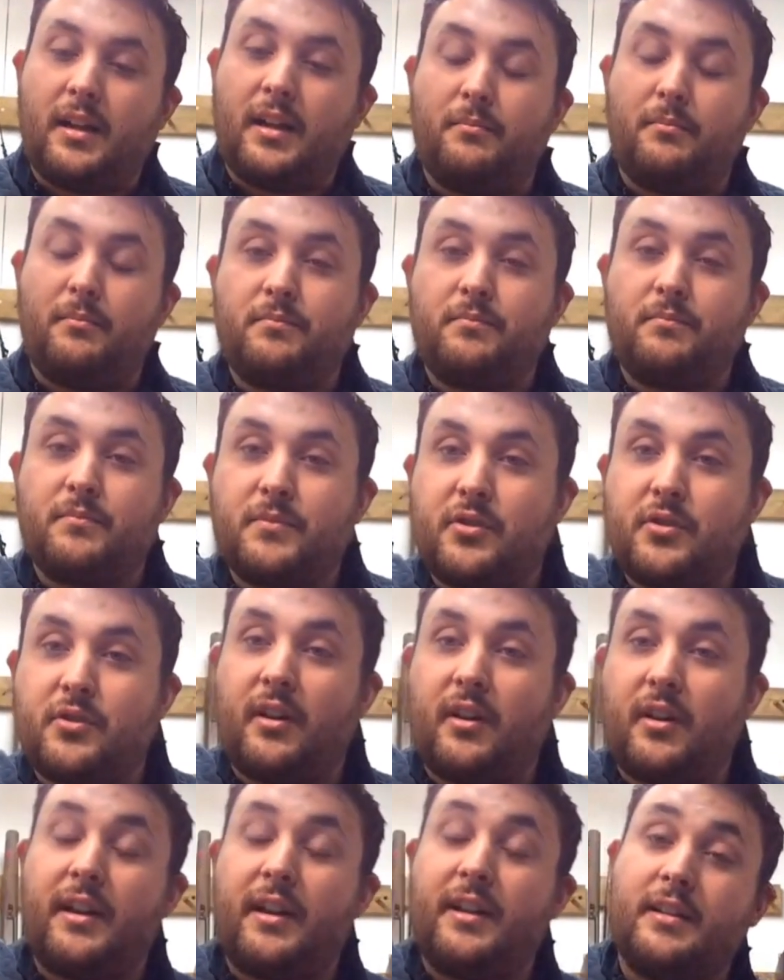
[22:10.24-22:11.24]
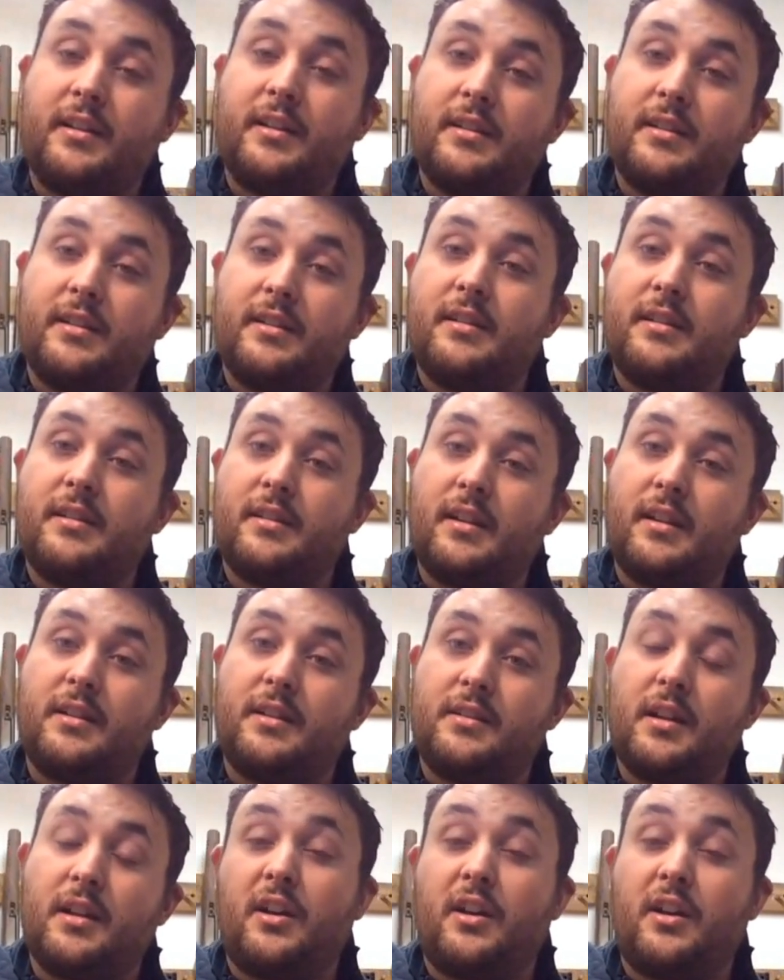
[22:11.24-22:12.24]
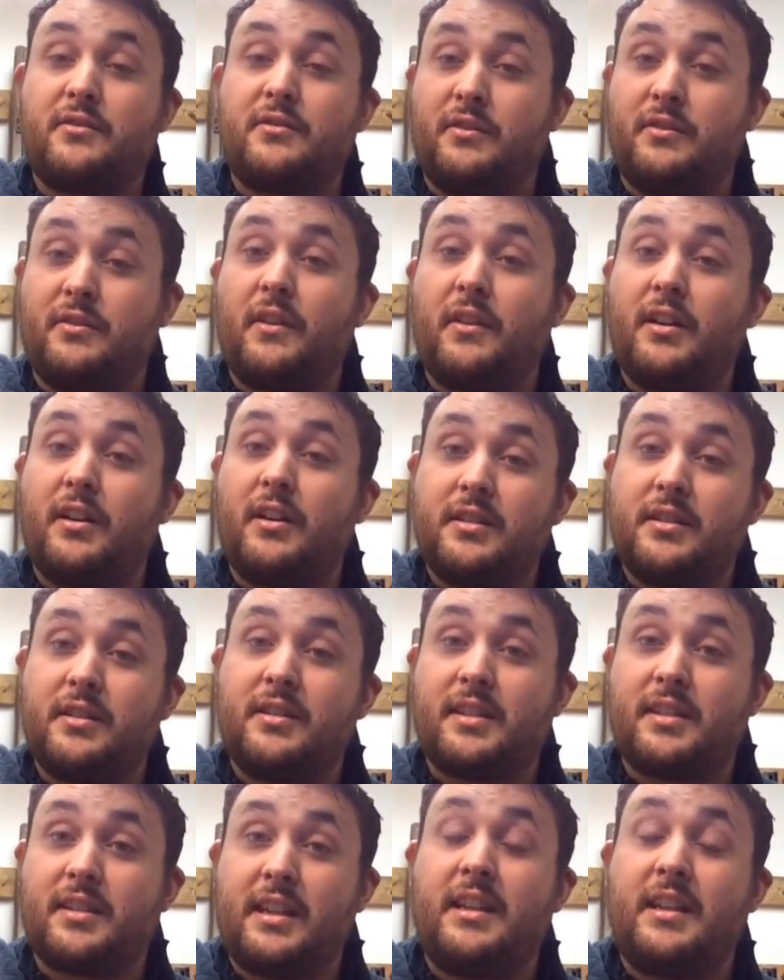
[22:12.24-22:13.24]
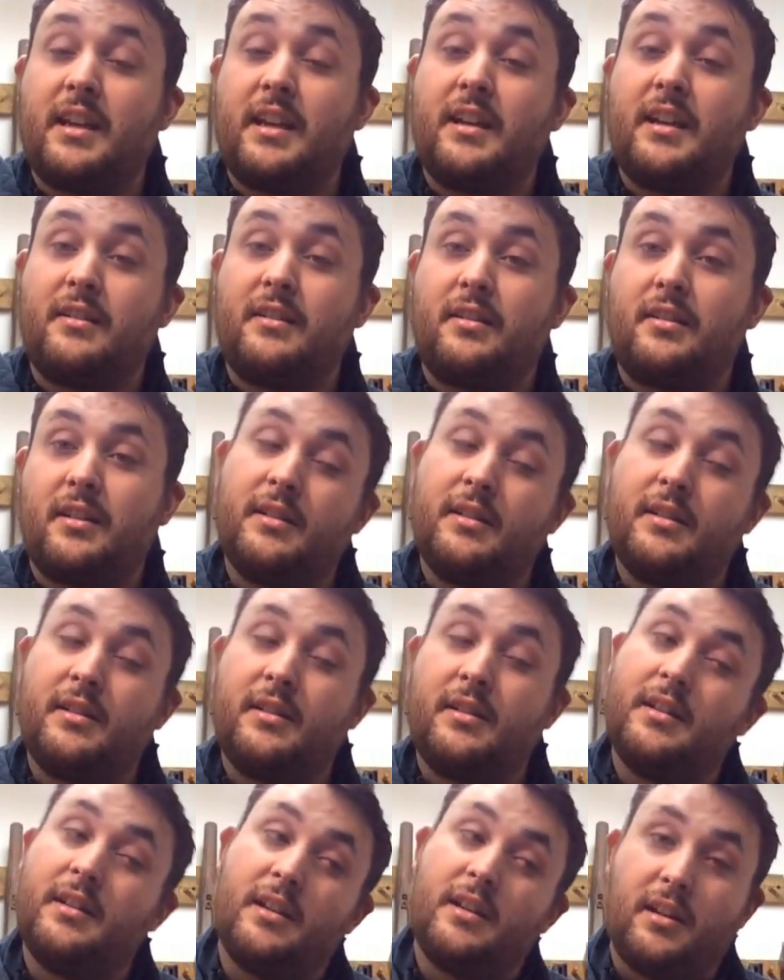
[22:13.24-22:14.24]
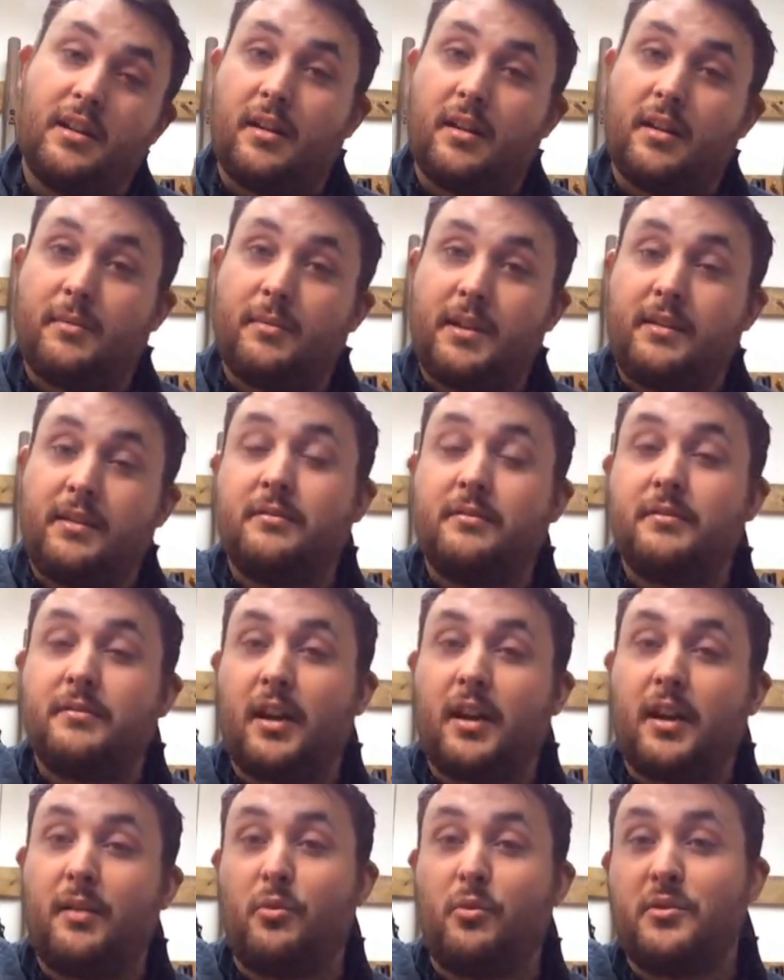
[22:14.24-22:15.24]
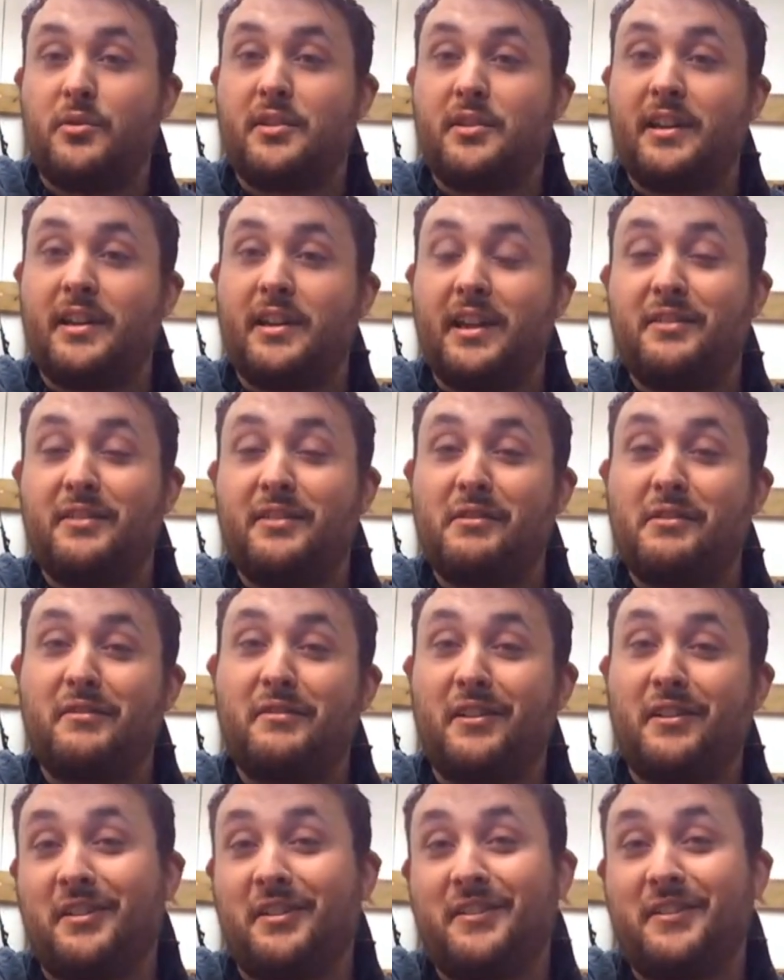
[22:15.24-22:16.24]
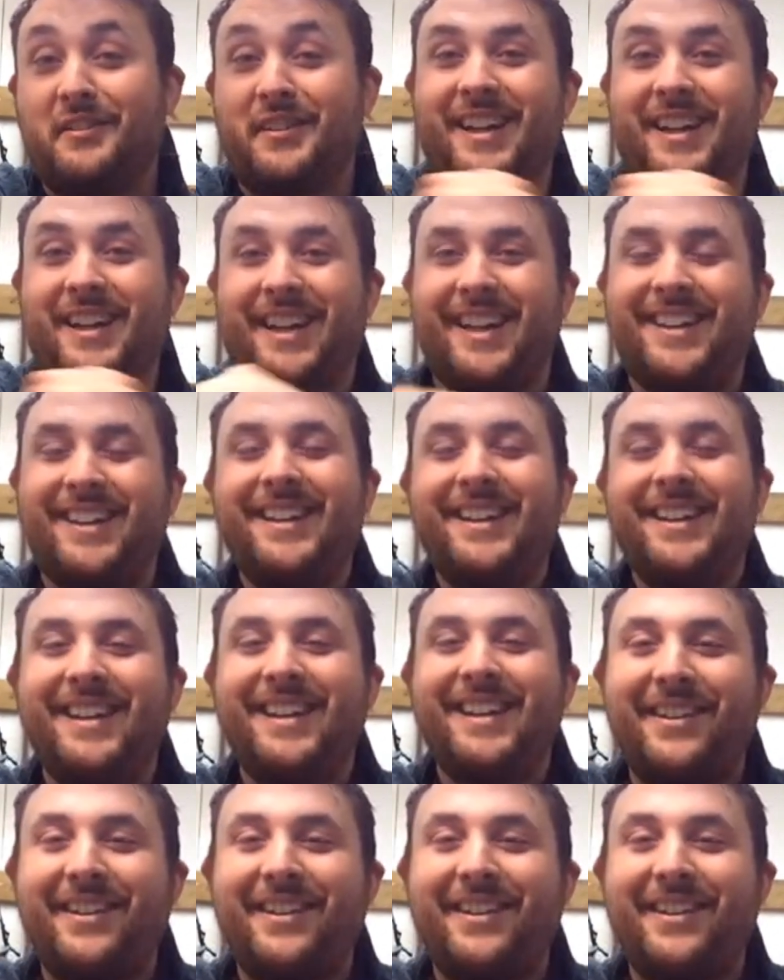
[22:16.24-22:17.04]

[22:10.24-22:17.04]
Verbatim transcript: Um, hmm. try and ask for advice and seek it. And uh, I mean, I'm always at the end of the phone if you.